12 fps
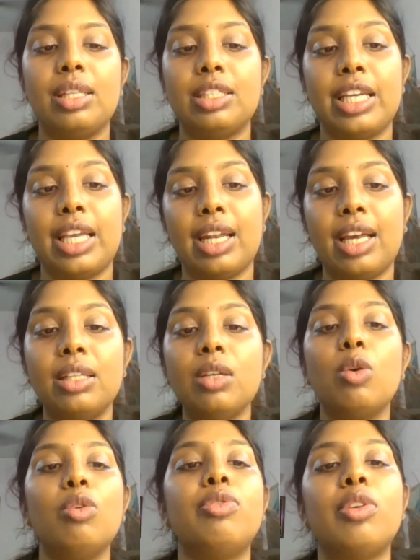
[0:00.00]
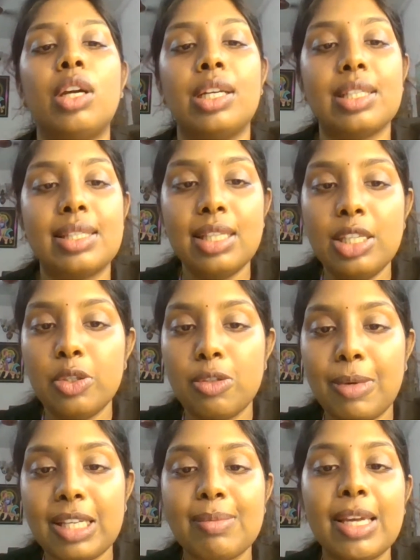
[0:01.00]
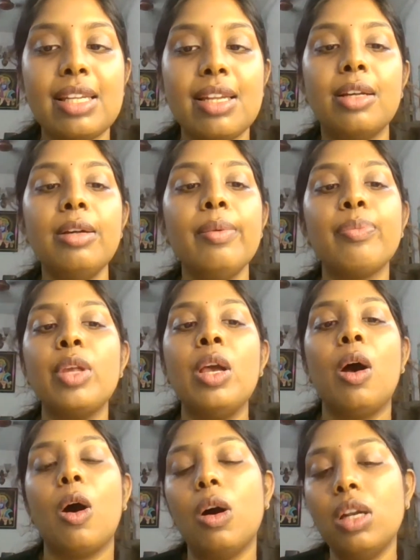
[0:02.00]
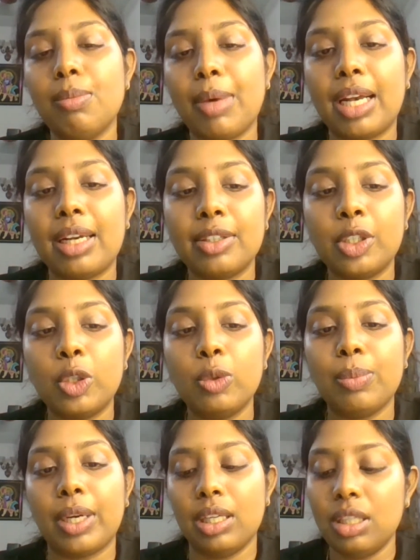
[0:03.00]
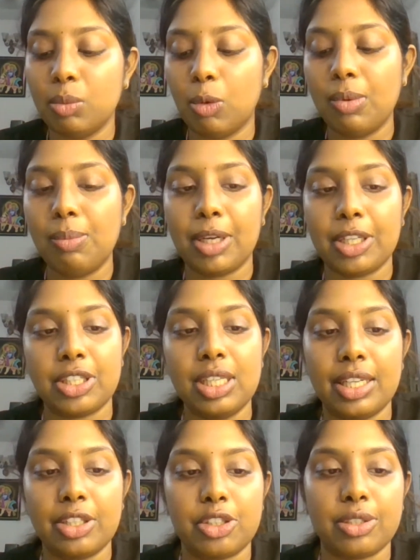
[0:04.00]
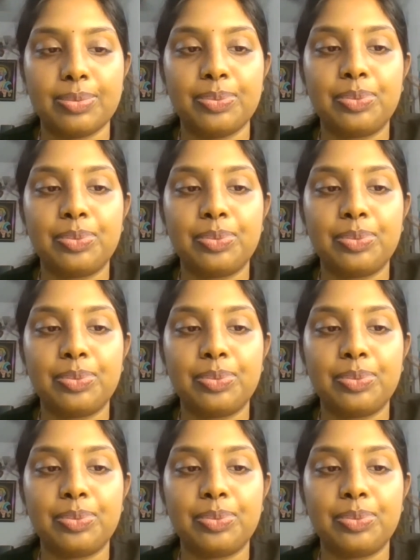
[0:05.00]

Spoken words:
She can either go for a distal shoe space maintainer or a band and loop and a removable partial denture.